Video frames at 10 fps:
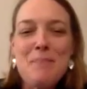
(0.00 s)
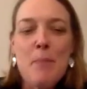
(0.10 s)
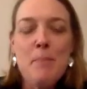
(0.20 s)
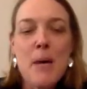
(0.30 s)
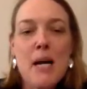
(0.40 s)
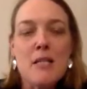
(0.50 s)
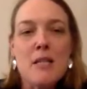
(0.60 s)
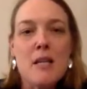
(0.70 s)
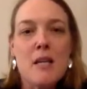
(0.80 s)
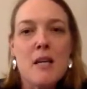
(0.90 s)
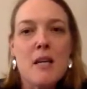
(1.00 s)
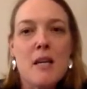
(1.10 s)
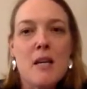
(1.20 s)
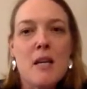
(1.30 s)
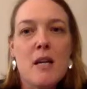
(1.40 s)
But
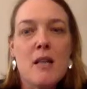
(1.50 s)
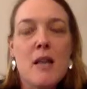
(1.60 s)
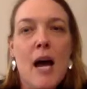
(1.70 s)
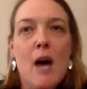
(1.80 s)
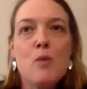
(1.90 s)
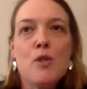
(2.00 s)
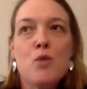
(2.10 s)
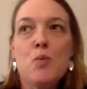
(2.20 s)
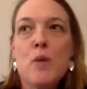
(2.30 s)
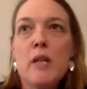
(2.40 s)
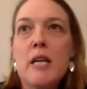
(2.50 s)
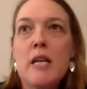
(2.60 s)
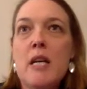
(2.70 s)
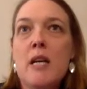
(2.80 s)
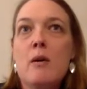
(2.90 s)
that was
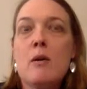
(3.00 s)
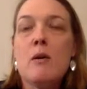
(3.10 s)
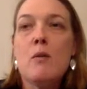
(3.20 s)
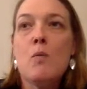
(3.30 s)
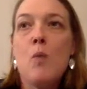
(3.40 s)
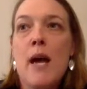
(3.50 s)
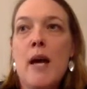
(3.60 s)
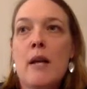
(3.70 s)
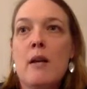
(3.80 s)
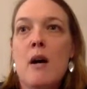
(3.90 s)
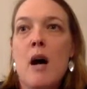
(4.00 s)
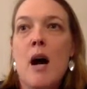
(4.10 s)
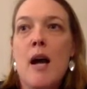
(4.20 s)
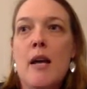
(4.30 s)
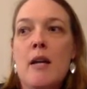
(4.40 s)
really when
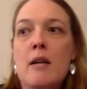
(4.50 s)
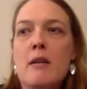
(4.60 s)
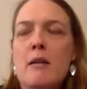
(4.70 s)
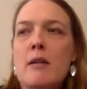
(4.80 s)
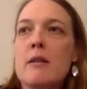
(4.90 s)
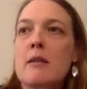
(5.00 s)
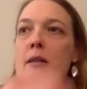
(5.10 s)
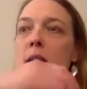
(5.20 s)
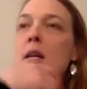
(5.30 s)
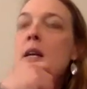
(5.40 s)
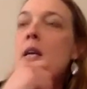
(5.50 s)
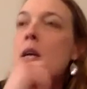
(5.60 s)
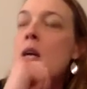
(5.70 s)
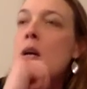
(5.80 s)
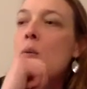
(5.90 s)
I
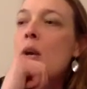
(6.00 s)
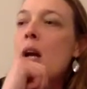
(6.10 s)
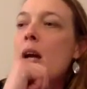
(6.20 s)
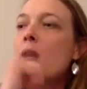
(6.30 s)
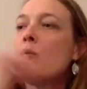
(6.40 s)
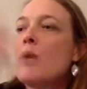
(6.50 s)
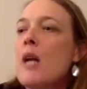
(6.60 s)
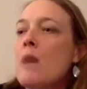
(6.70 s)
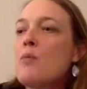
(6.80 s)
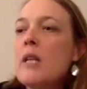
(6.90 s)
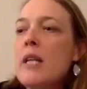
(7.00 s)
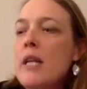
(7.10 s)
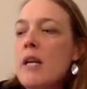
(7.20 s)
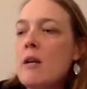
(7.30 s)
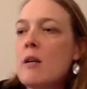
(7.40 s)

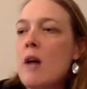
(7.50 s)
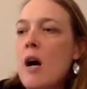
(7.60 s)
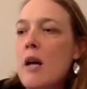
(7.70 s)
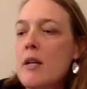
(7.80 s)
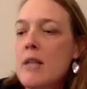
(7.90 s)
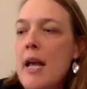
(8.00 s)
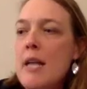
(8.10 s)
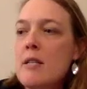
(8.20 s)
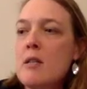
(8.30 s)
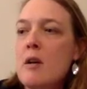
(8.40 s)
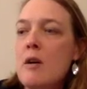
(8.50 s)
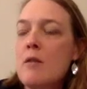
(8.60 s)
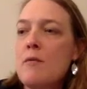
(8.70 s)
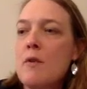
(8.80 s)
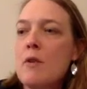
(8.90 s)
really got a taste
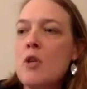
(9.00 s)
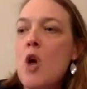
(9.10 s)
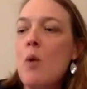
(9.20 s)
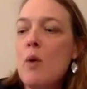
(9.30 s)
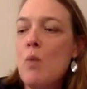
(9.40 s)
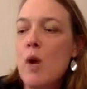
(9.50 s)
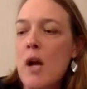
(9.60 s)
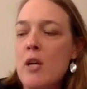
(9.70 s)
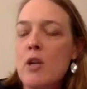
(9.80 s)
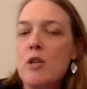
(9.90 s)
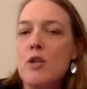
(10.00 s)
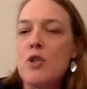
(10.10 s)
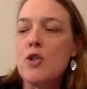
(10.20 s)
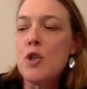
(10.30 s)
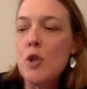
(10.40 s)
of knowing what I could
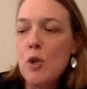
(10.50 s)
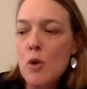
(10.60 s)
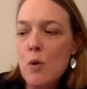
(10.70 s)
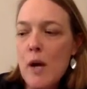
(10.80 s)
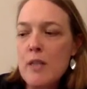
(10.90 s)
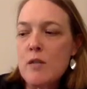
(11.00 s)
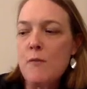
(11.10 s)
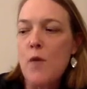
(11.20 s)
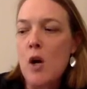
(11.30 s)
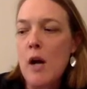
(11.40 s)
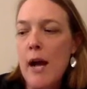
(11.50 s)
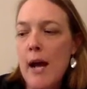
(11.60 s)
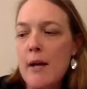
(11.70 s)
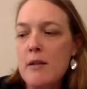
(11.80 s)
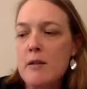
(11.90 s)
do as far
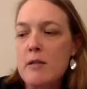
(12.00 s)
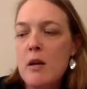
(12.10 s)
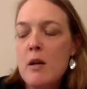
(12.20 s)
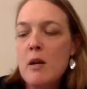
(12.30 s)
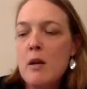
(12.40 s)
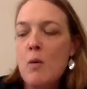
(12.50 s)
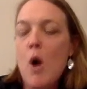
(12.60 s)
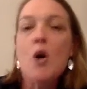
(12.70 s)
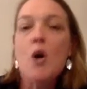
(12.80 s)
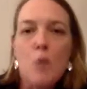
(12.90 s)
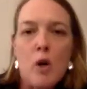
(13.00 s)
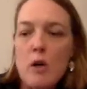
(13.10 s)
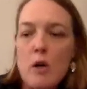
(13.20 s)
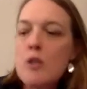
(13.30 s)
as hard work.